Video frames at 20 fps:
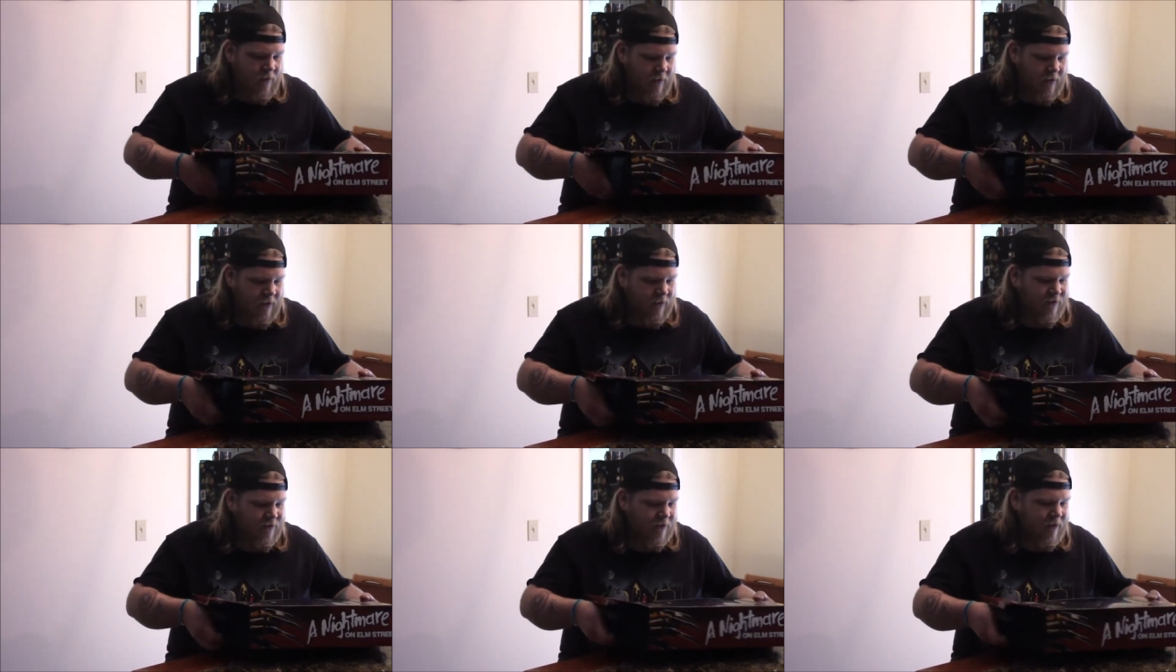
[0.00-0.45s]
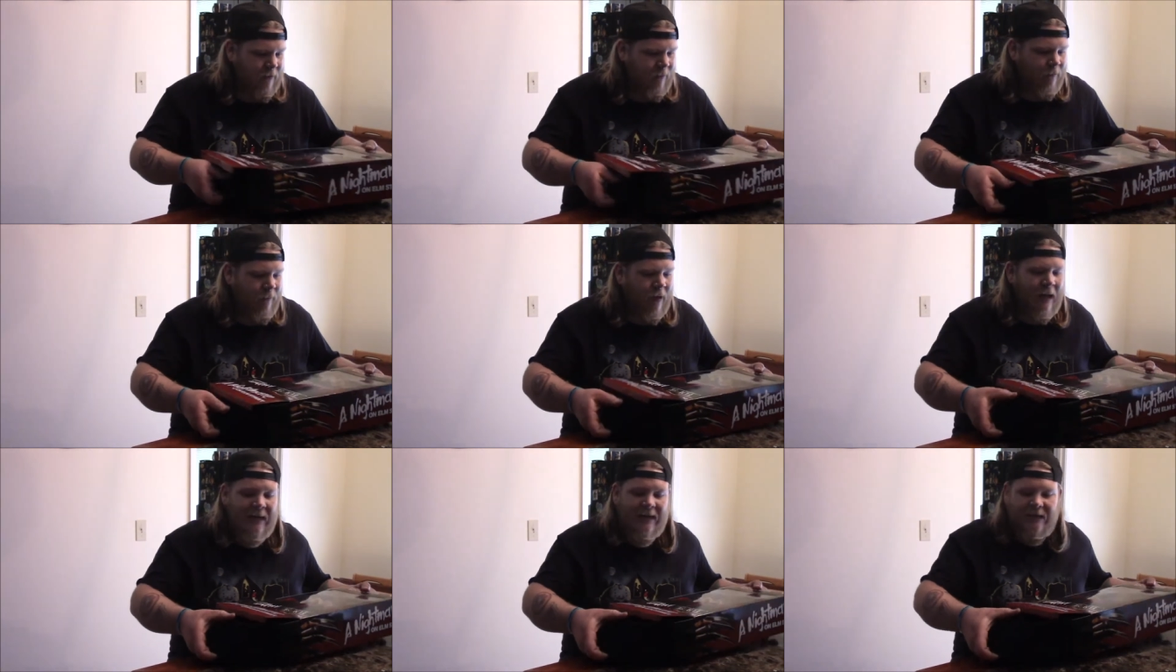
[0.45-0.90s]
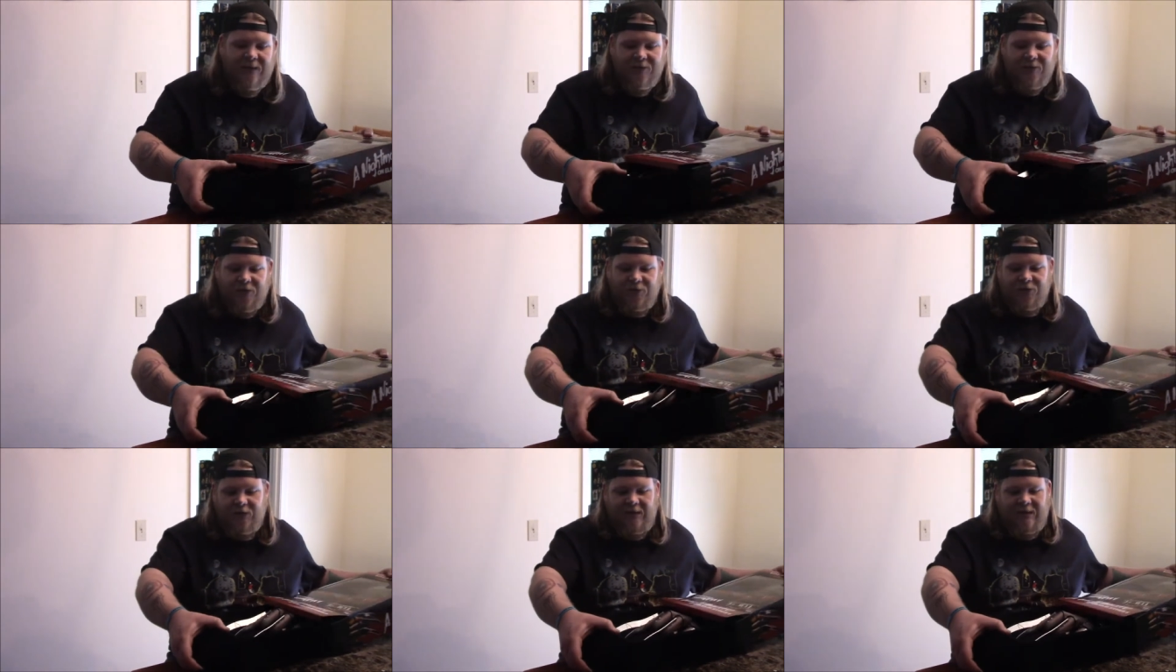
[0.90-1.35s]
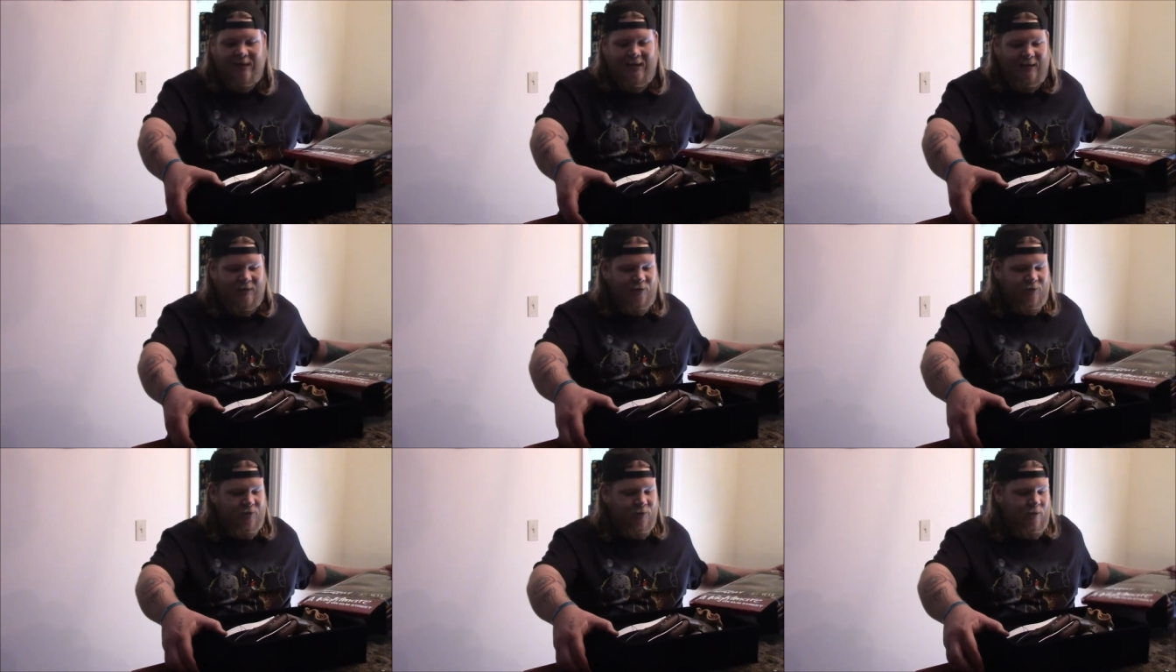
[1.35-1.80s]
I was going to buy it the other day,
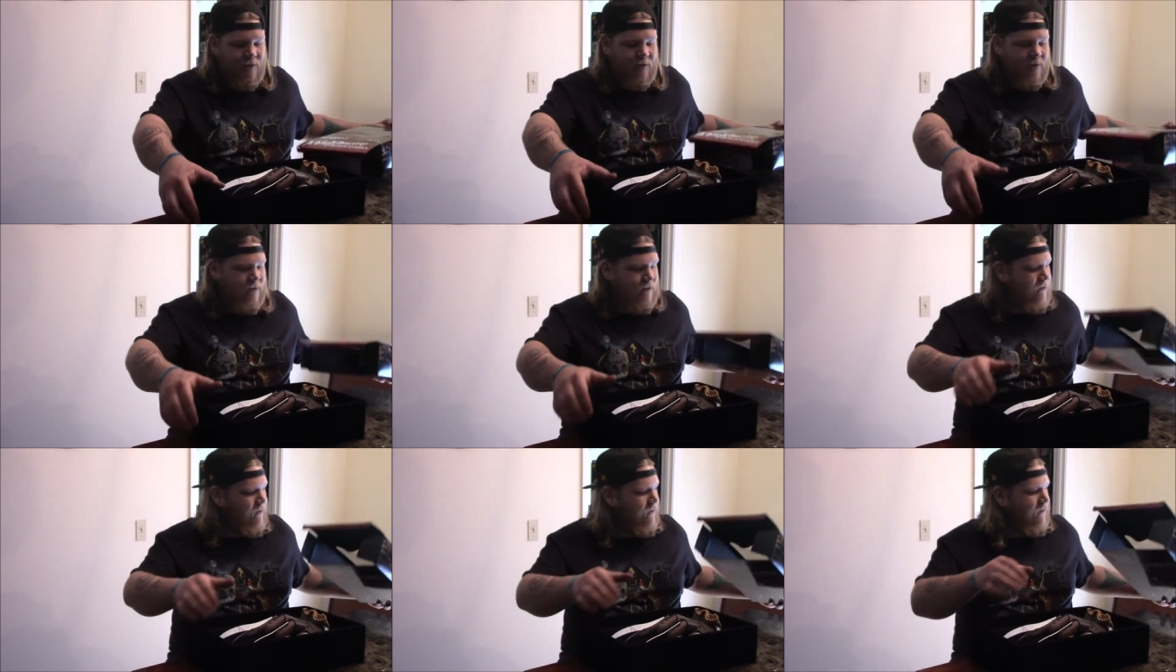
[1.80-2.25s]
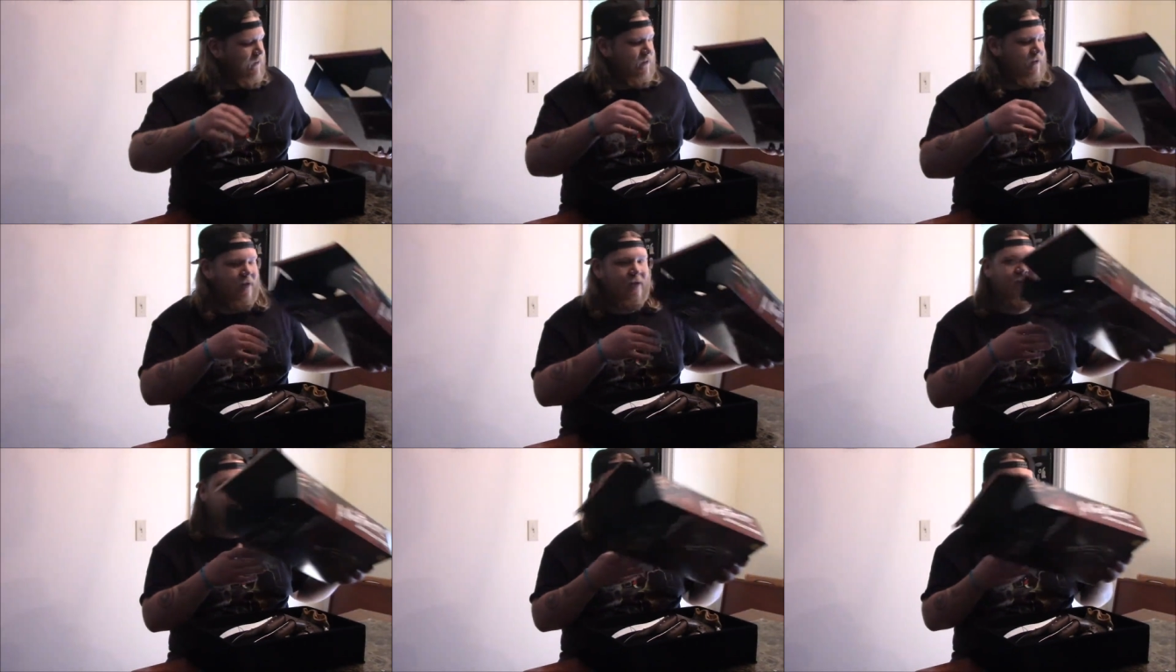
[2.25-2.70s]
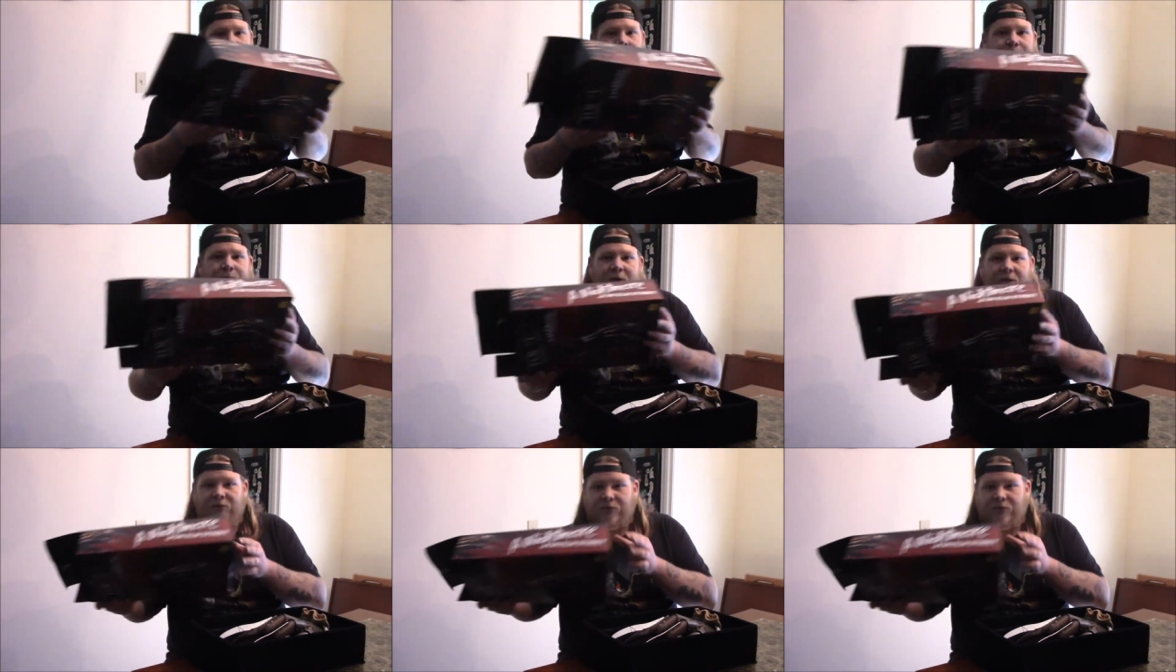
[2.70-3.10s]
actually, because um, a